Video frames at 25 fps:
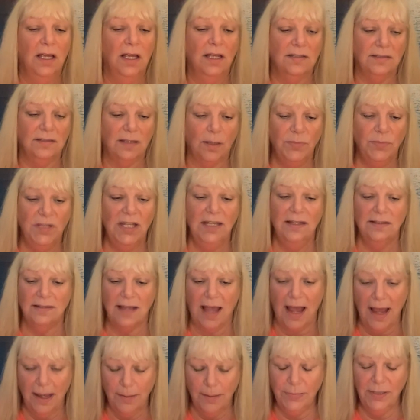Something is
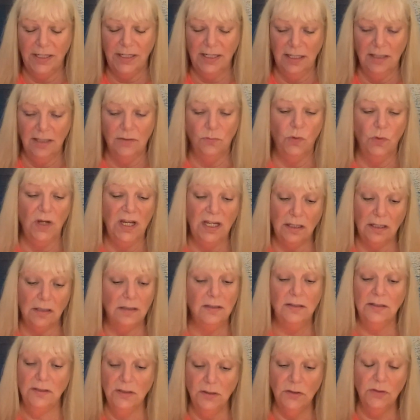happening in week
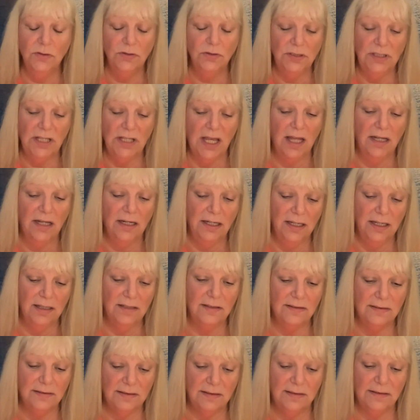two that
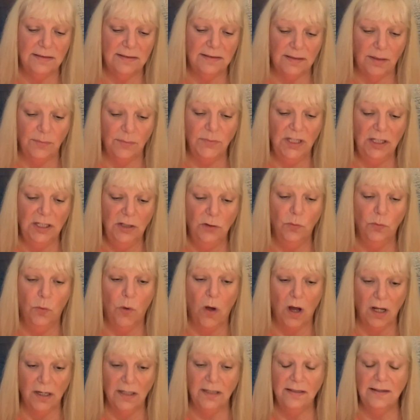is something you
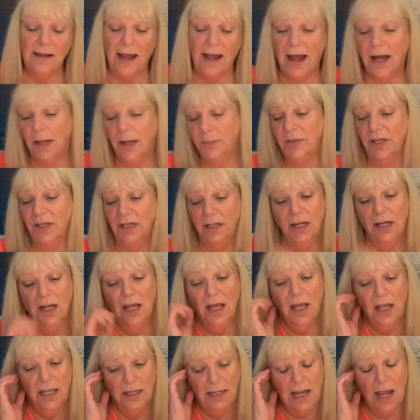wanted to happen.
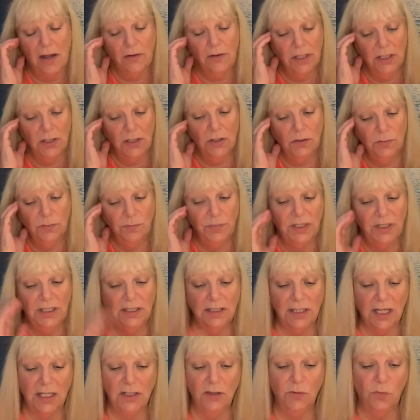Now, it could be
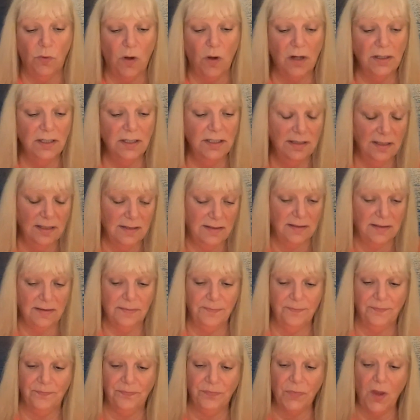that you wanted this
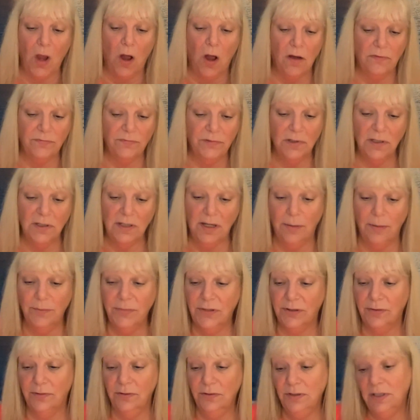offer to come
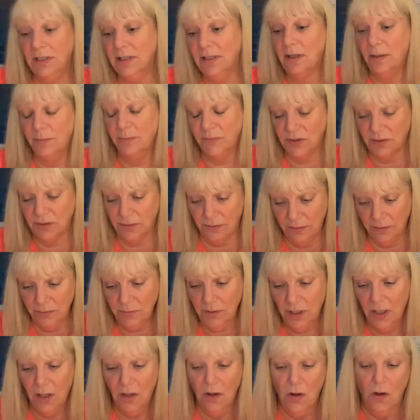through and it comes through.
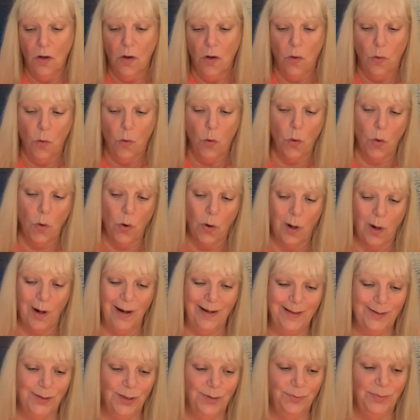Or
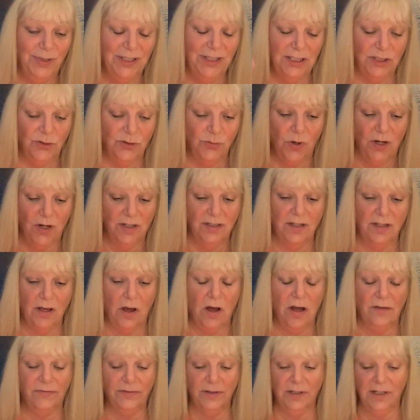it could be that you wanted the
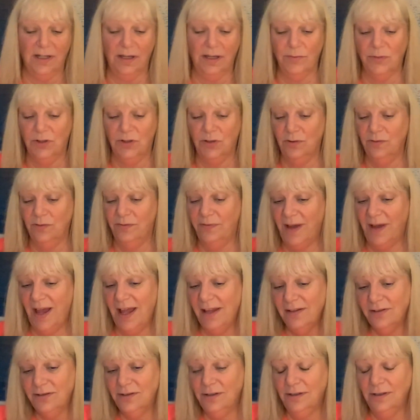offer to come through
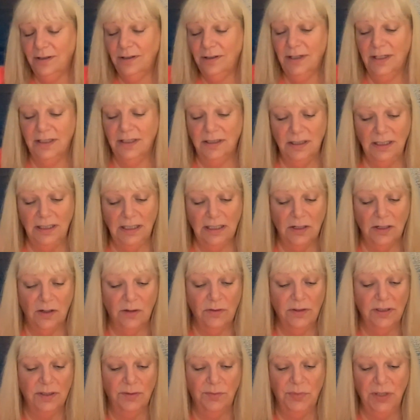faster. And, you
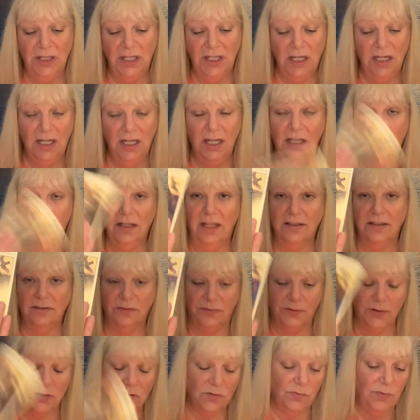know, in the beginning, like the
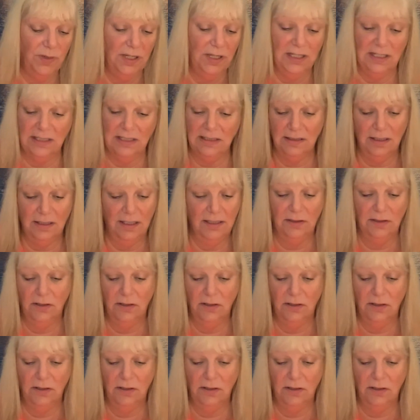first week, it's like,